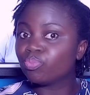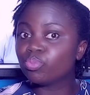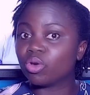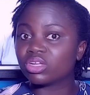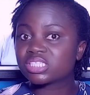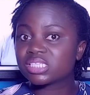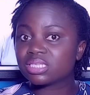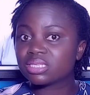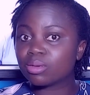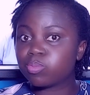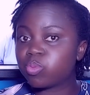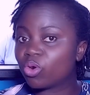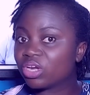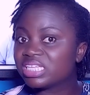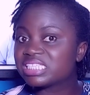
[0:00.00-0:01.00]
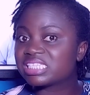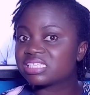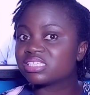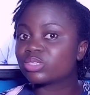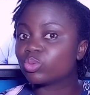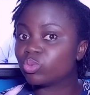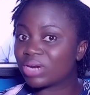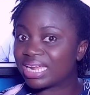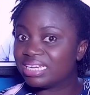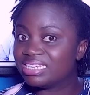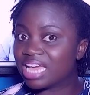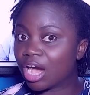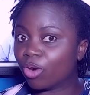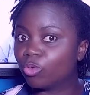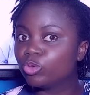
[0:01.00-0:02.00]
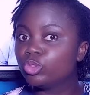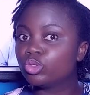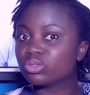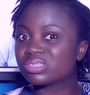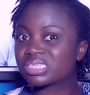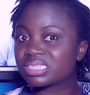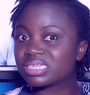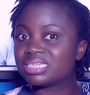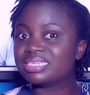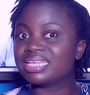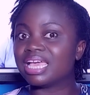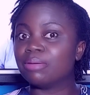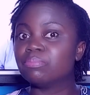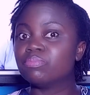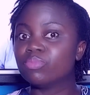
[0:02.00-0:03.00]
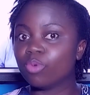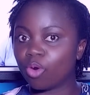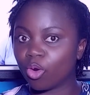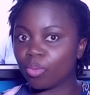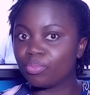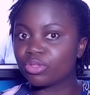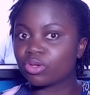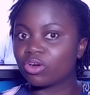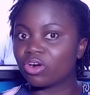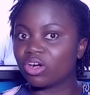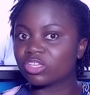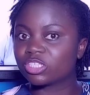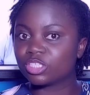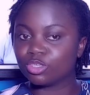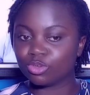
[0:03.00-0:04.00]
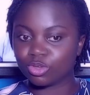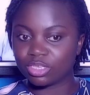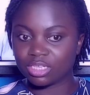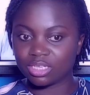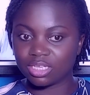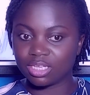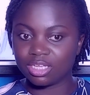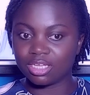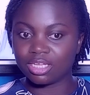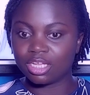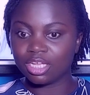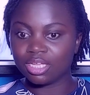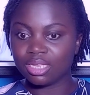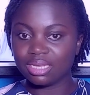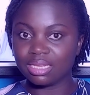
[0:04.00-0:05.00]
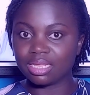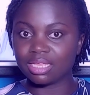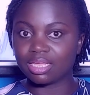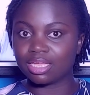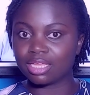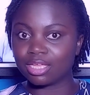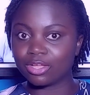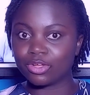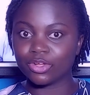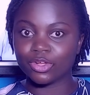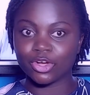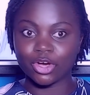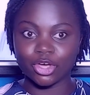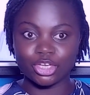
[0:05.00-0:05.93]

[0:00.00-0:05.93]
But the point is, right now you're seeing them more because you know the